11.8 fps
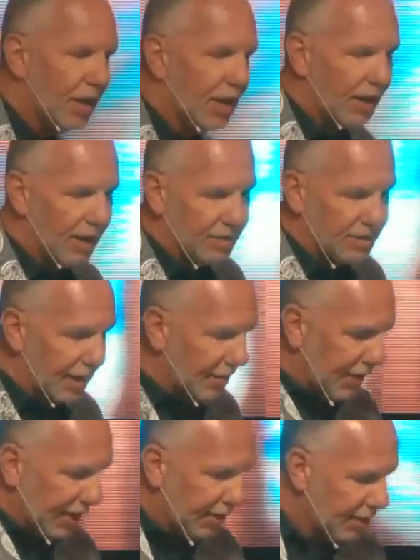as they've
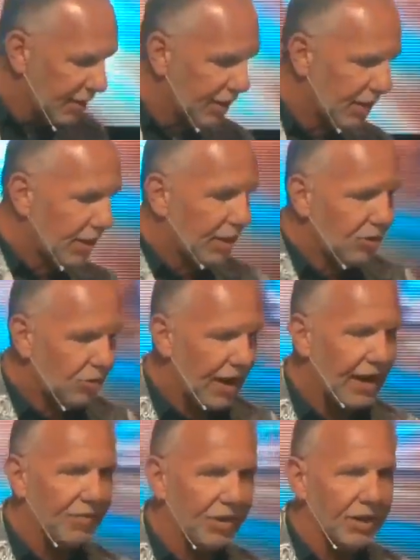been
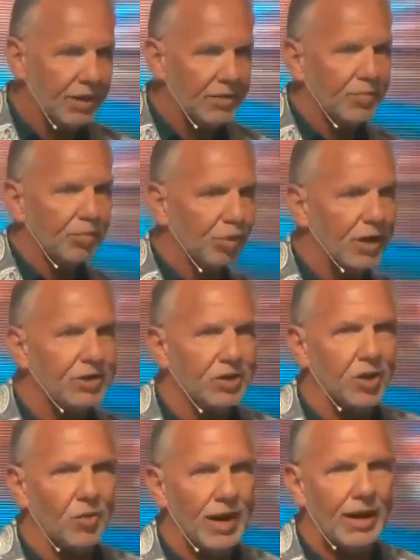traveling and preaching
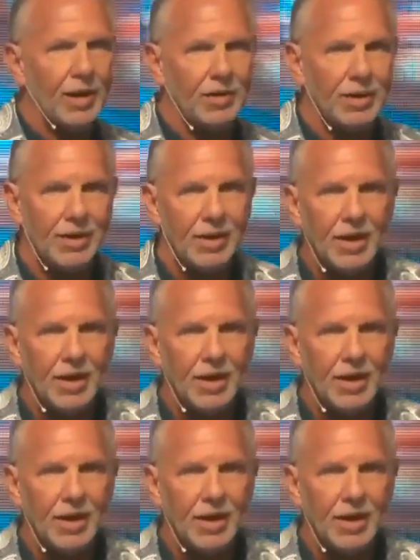around and